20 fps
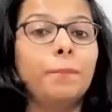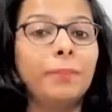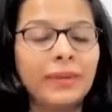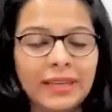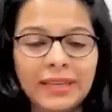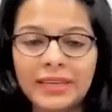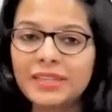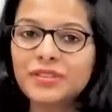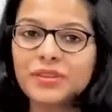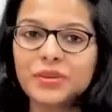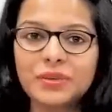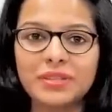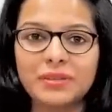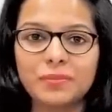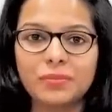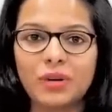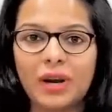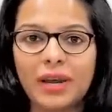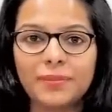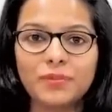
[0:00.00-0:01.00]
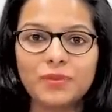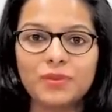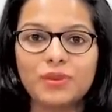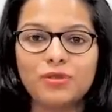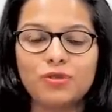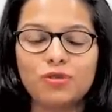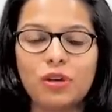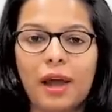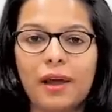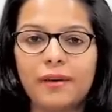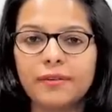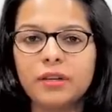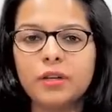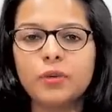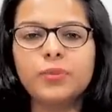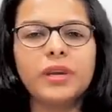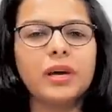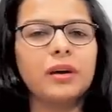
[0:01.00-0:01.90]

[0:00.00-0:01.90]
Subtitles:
please do subscribe to this channel.